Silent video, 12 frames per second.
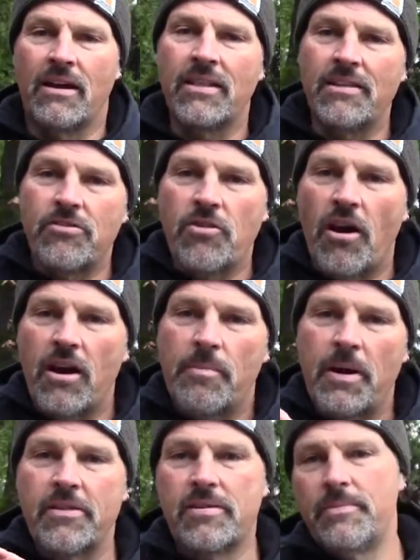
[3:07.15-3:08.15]
Now let's talk
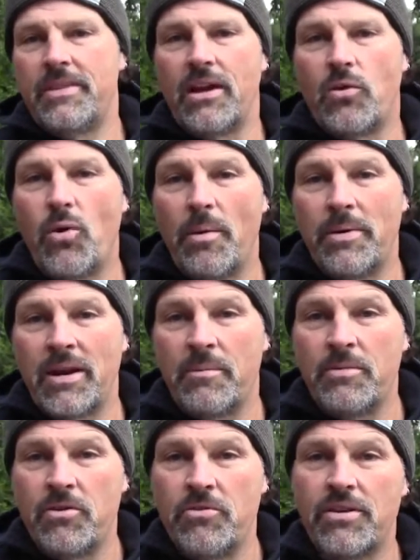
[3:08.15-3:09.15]
about some of the equipment
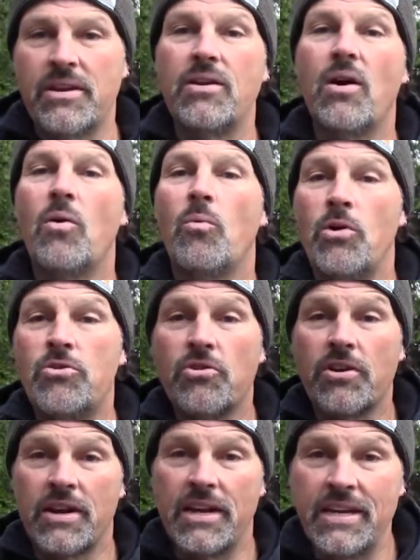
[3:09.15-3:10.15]
I'm using, what
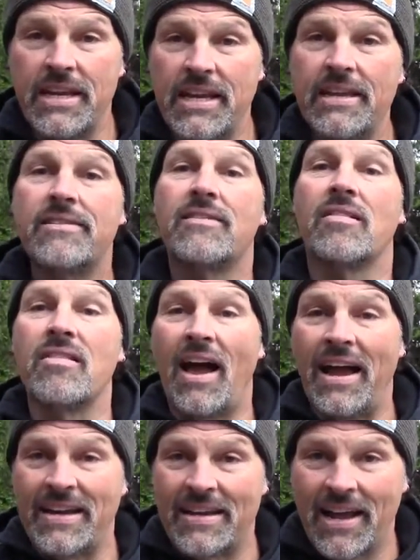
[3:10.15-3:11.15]
you're gonna need, the
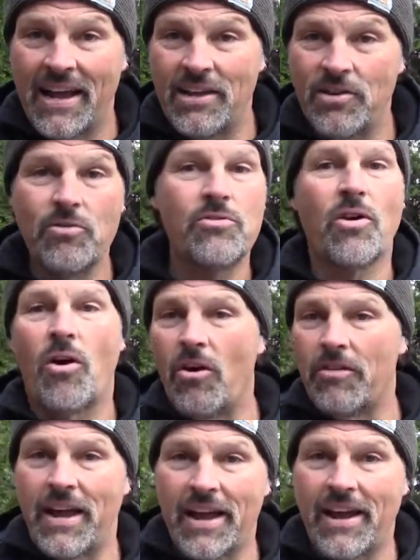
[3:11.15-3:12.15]
line that I use,
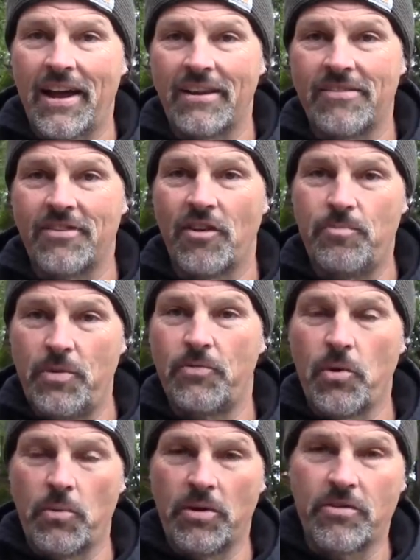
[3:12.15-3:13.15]
all that kind of stuff
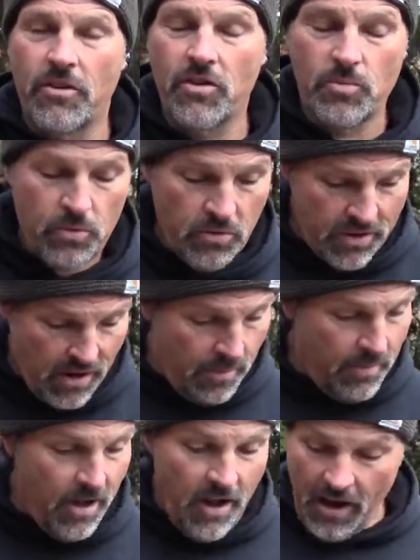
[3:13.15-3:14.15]
before we start spooling
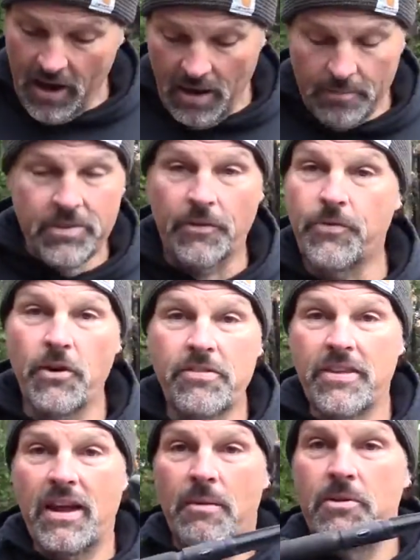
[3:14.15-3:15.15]
up. The
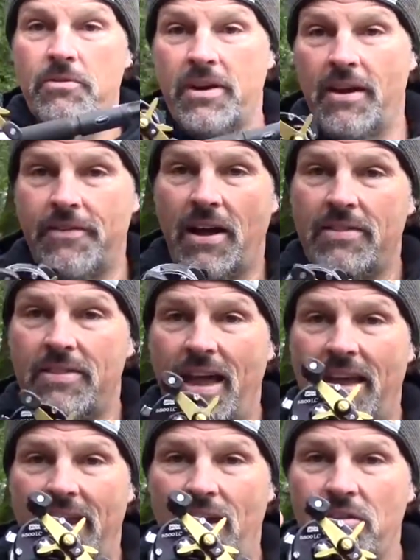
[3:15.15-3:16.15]
first thing I'm using, I've got
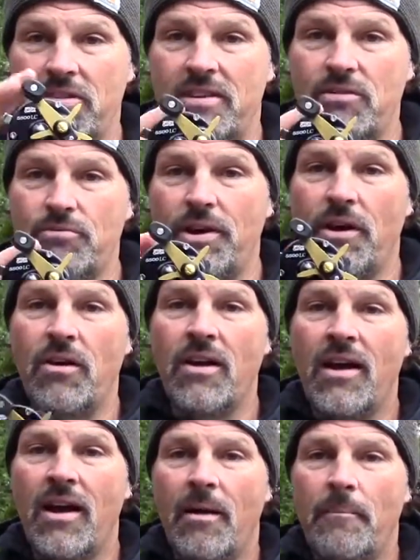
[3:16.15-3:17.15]
that LC reel
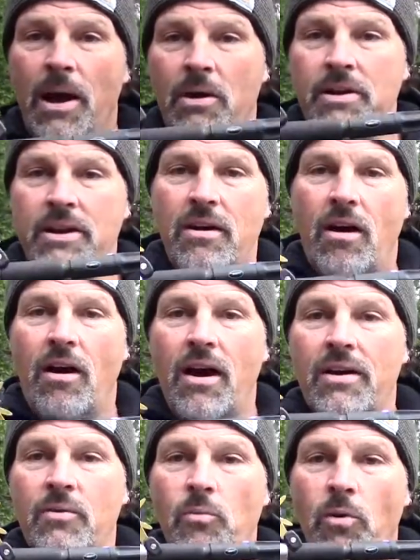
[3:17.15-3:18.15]
mounted
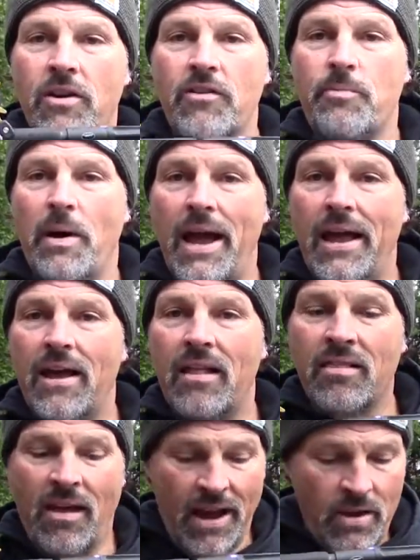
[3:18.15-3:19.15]
on one of my
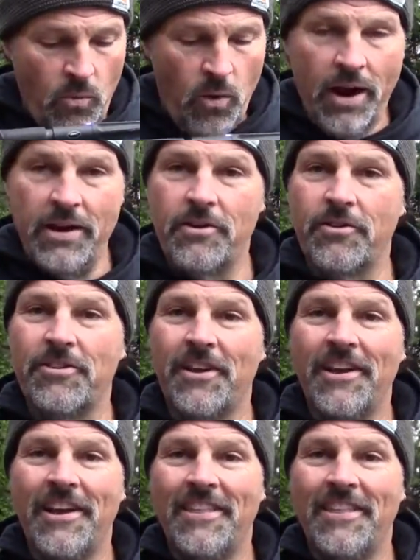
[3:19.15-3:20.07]
line winders.